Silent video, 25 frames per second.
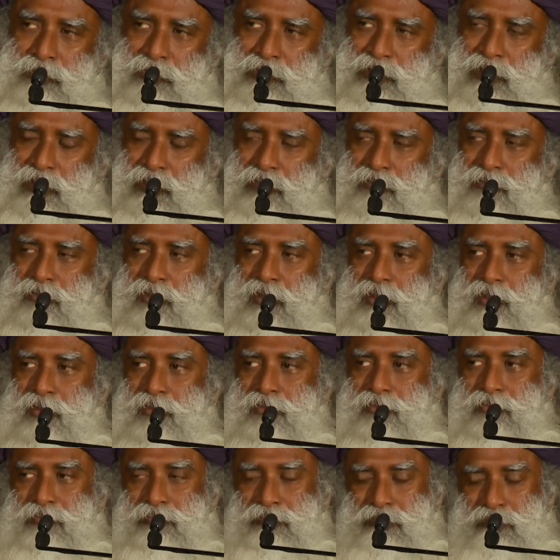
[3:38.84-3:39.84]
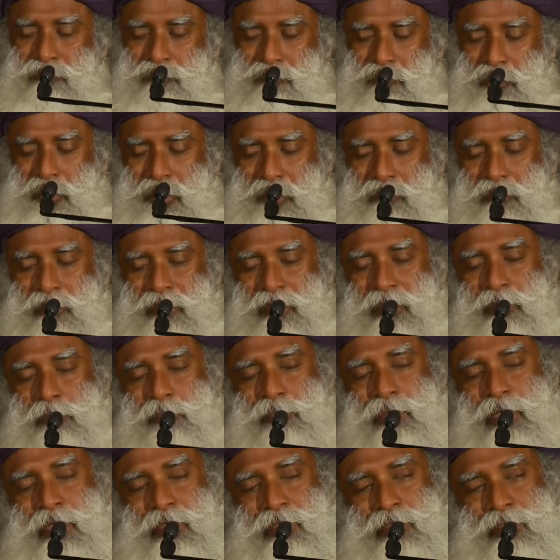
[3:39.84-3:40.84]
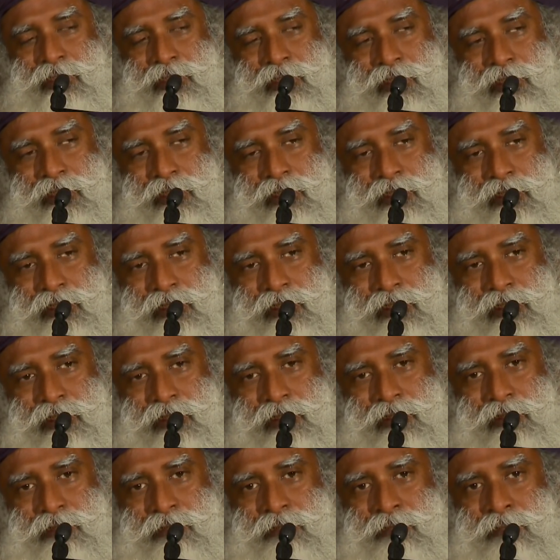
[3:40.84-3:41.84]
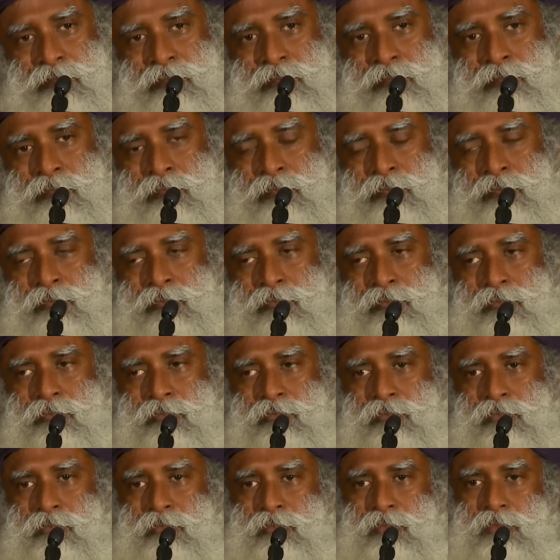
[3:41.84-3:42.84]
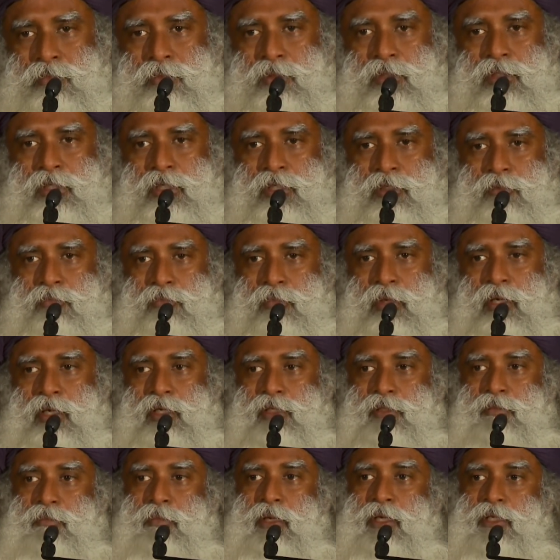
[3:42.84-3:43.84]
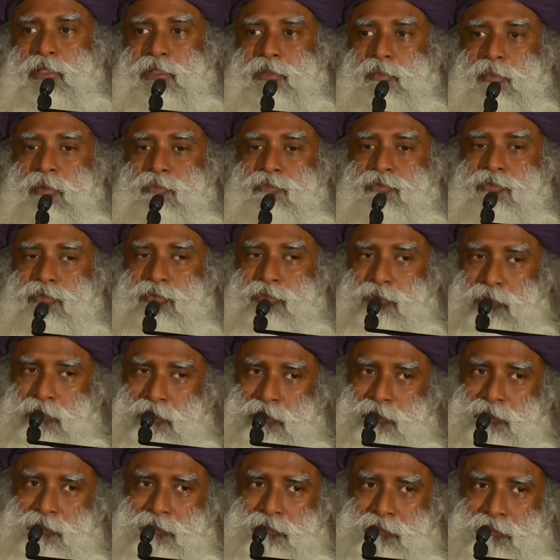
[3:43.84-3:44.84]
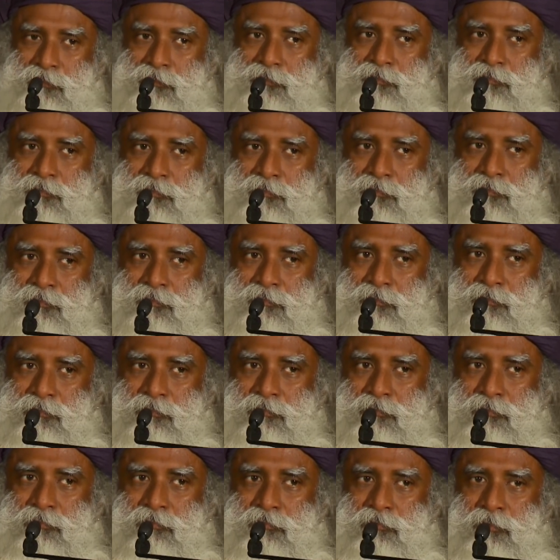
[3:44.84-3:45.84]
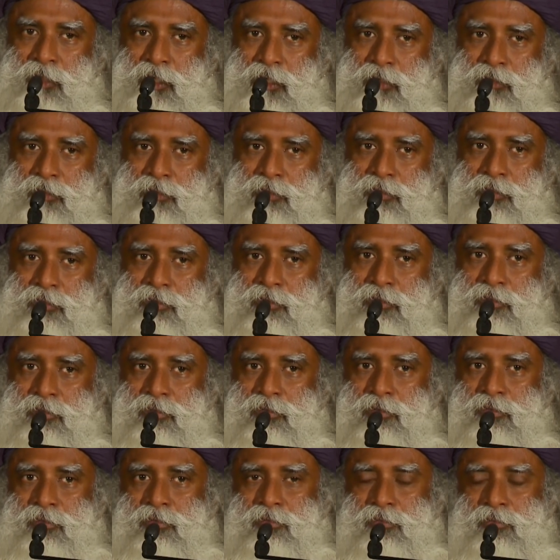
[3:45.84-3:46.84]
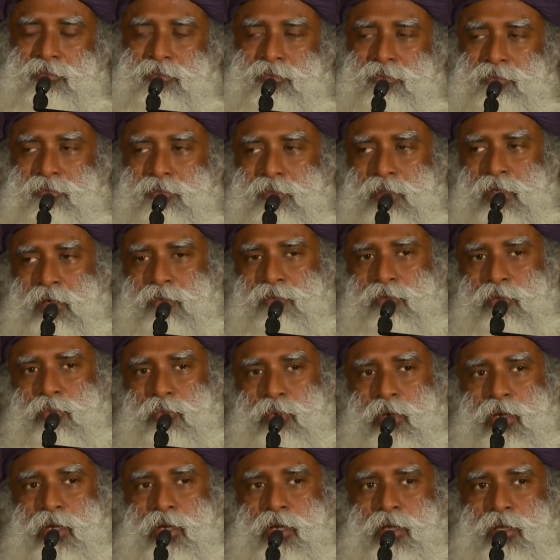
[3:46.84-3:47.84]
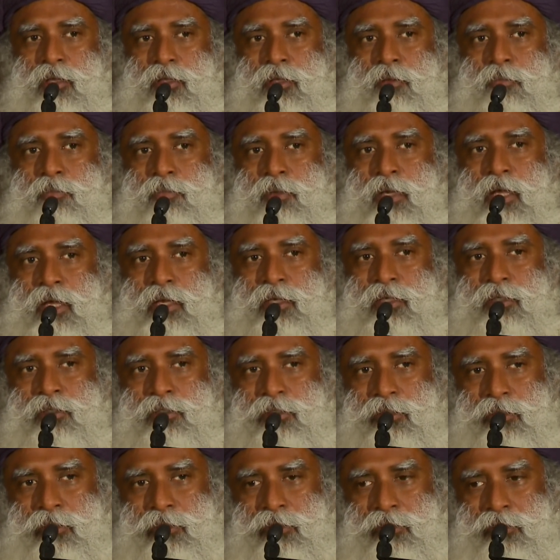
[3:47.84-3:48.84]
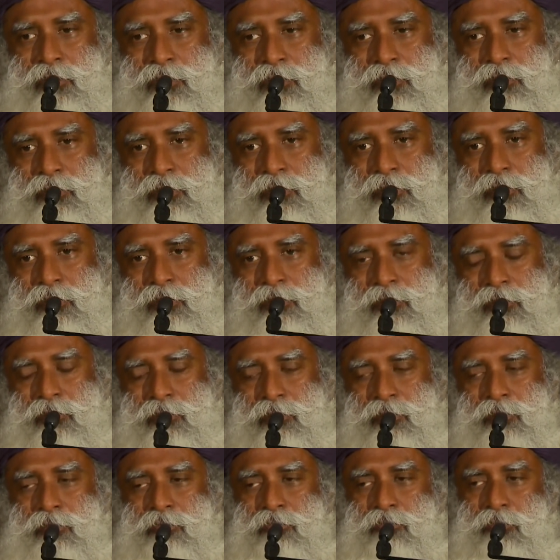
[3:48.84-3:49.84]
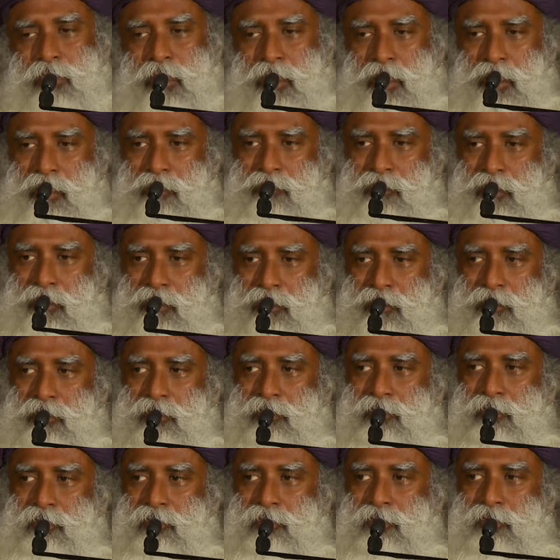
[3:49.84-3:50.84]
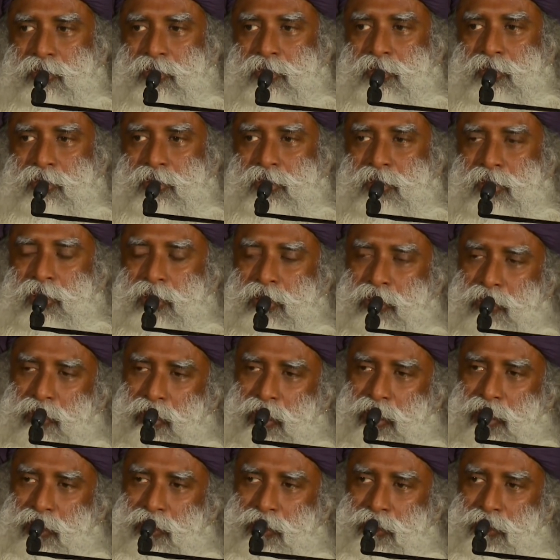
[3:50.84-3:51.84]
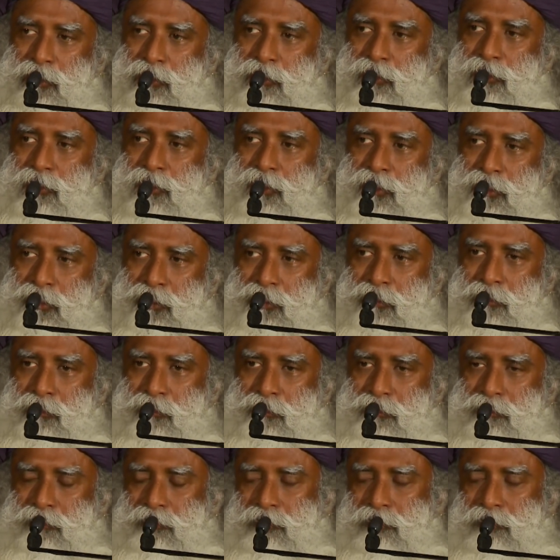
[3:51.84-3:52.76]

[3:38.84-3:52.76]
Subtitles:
sit for whatever that practice is, it bears maximum fruit because of the way the planet is behaving in relation to your system.